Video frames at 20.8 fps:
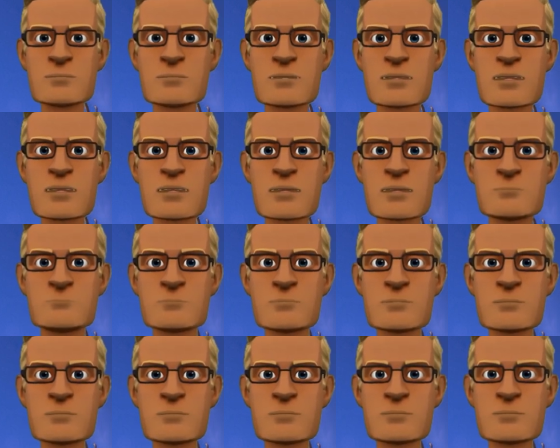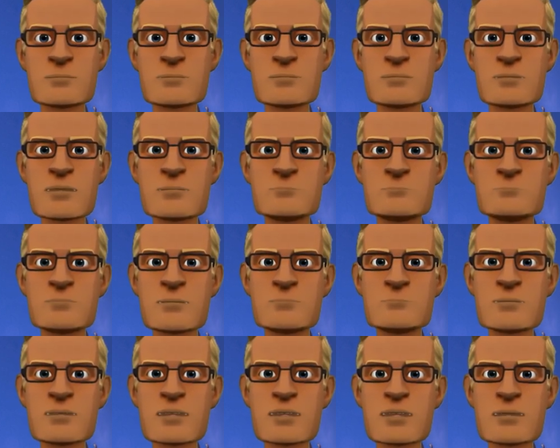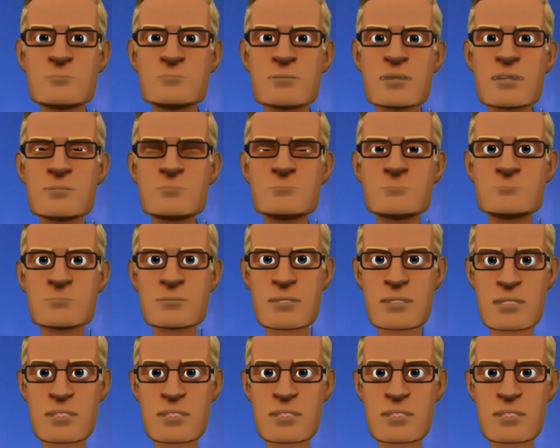So, learning about God